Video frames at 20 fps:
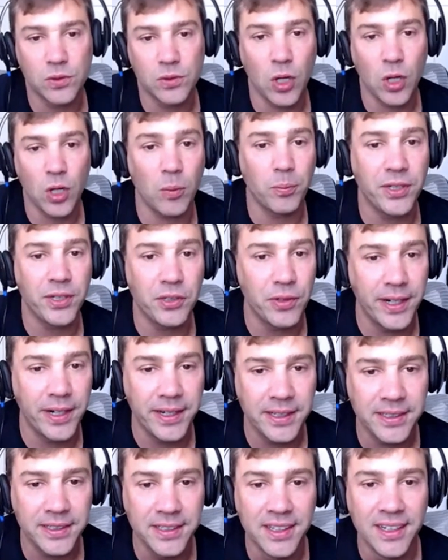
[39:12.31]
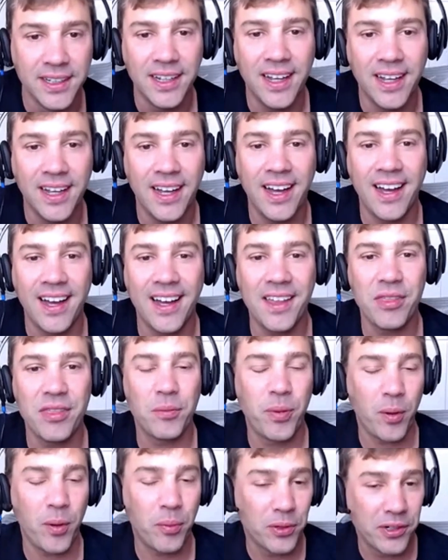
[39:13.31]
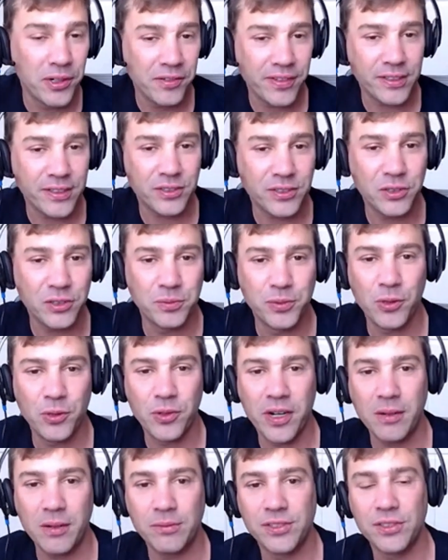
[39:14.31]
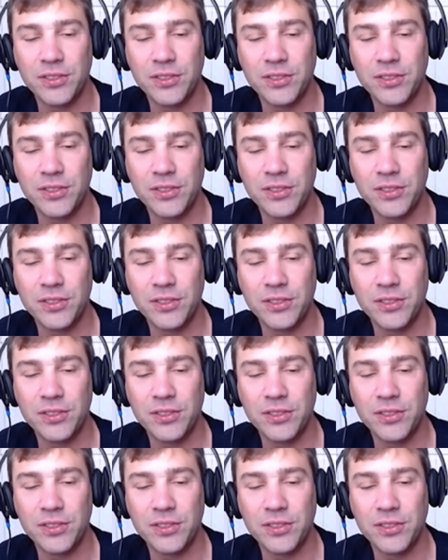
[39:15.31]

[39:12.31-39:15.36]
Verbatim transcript: copy trading uh, and the popular investor program.